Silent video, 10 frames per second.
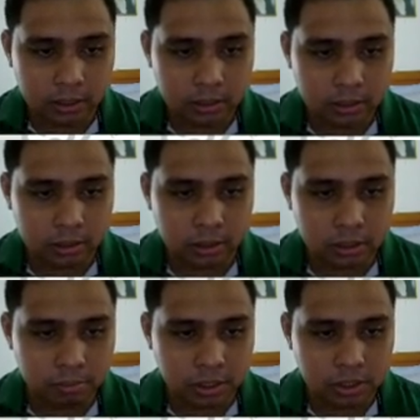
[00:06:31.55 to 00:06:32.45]
So
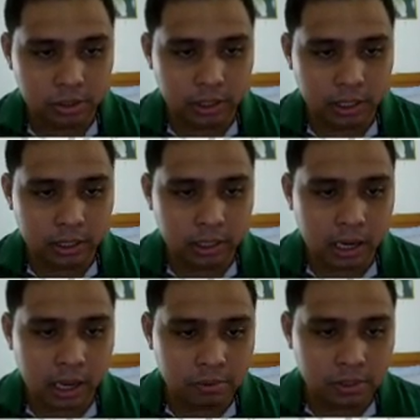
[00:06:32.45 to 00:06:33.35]
this picture here, the
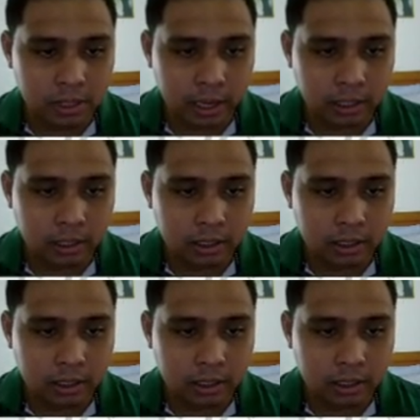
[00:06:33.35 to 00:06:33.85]
left side.